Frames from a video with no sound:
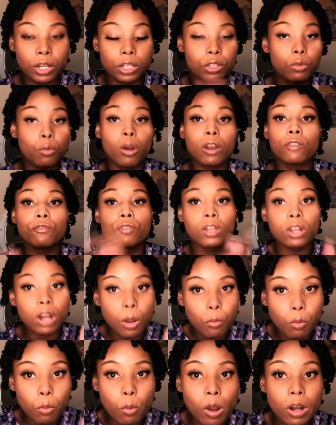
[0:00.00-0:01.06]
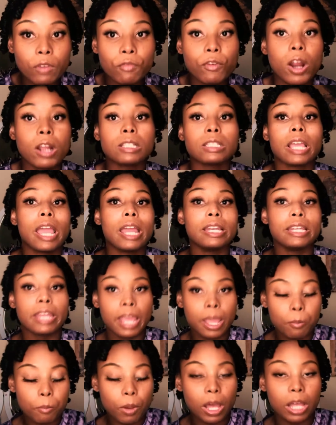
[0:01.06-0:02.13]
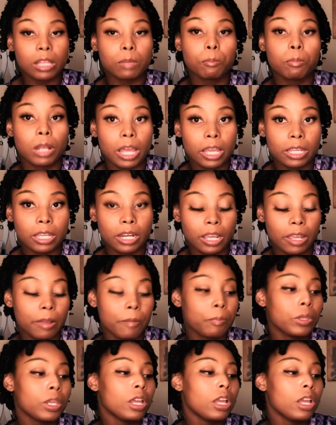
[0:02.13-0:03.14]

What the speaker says: You want to fill it up with water first and then plug it in.